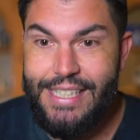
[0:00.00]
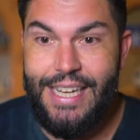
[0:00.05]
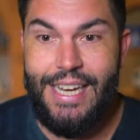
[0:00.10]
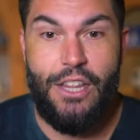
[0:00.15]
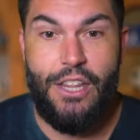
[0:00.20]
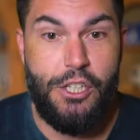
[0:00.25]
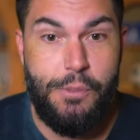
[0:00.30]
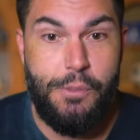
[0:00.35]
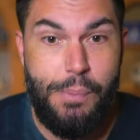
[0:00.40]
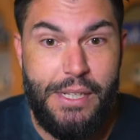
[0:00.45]
City,
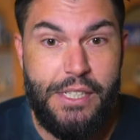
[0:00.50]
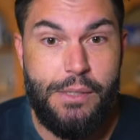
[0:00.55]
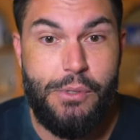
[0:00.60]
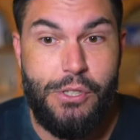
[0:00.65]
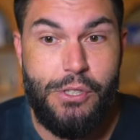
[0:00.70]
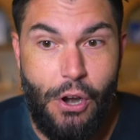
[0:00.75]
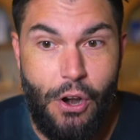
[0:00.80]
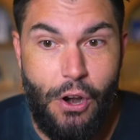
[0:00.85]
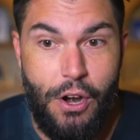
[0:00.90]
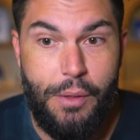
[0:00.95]
there's been some
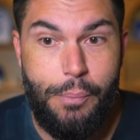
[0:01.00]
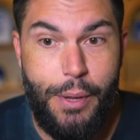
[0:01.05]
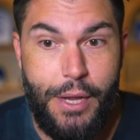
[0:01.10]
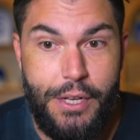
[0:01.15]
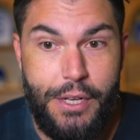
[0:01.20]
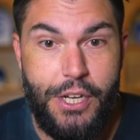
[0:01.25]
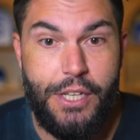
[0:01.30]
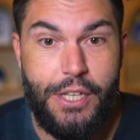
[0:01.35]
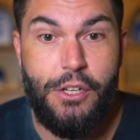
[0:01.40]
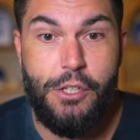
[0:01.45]
starting
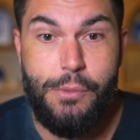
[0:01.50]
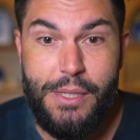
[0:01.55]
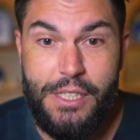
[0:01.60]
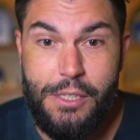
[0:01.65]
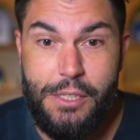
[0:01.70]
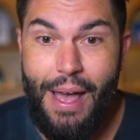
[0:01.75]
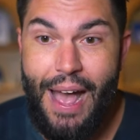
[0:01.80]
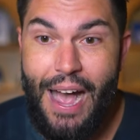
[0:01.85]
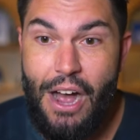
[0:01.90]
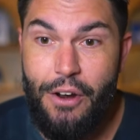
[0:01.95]
pitching. There's been
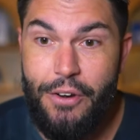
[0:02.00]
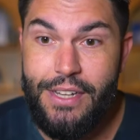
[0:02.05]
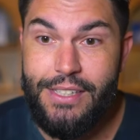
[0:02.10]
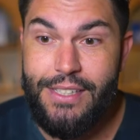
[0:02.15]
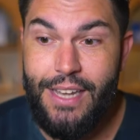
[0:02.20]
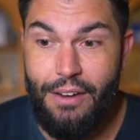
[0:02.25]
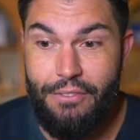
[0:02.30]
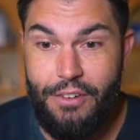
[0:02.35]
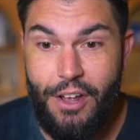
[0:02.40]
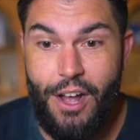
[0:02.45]
some outings
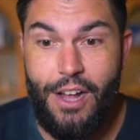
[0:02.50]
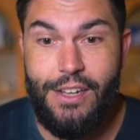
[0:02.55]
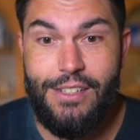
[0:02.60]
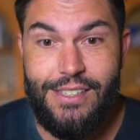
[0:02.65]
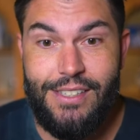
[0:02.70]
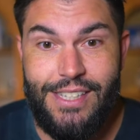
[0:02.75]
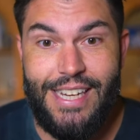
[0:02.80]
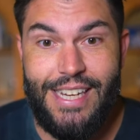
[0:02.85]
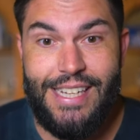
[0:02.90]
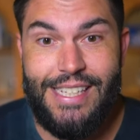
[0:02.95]
that have gone
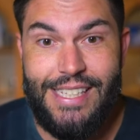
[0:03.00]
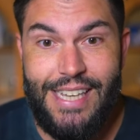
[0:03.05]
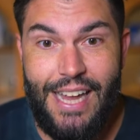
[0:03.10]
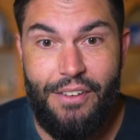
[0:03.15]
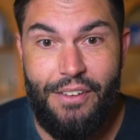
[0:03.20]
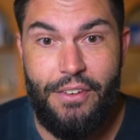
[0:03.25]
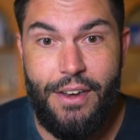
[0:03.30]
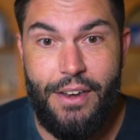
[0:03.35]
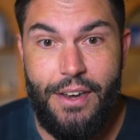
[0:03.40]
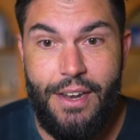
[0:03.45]
six,
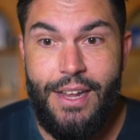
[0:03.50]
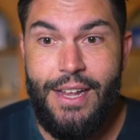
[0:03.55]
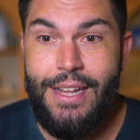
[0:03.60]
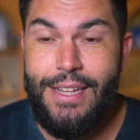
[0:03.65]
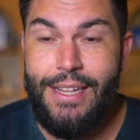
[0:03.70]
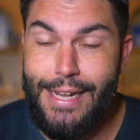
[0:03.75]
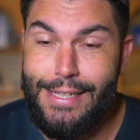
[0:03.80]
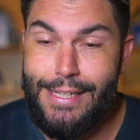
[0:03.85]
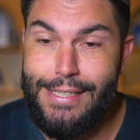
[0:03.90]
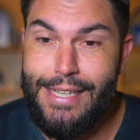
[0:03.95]
seven.
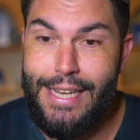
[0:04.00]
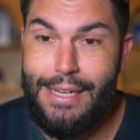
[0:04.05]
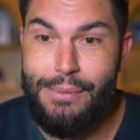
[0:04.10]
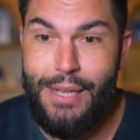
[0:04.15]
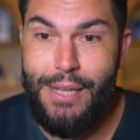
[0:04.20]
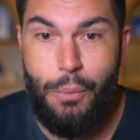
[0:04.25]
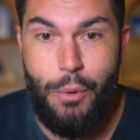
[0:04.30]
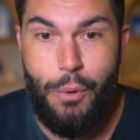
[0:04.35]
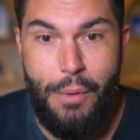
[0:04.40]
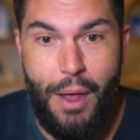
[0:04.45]
That seems
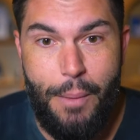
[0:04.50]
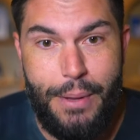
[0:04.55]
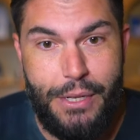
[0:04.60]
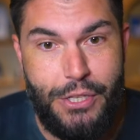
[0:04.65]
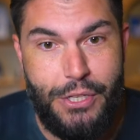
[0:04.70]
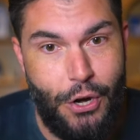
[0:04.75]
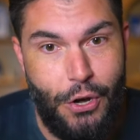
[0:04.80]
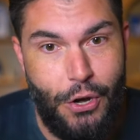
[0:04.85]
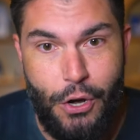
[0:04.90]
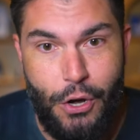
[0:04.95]
like we might be
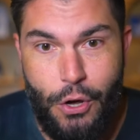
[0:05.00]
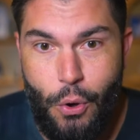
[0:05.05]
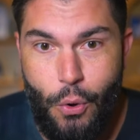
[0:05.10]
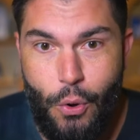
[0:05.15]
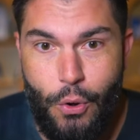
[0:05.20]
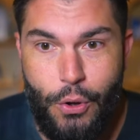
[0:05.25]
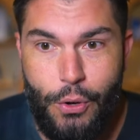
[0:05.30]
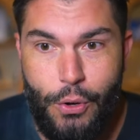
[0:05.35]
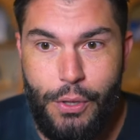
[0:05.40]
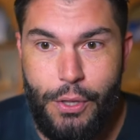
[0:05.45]
turning a
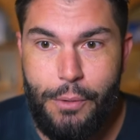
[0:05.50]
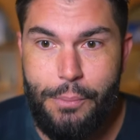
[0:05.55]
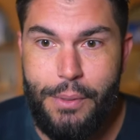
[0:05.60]
corner a little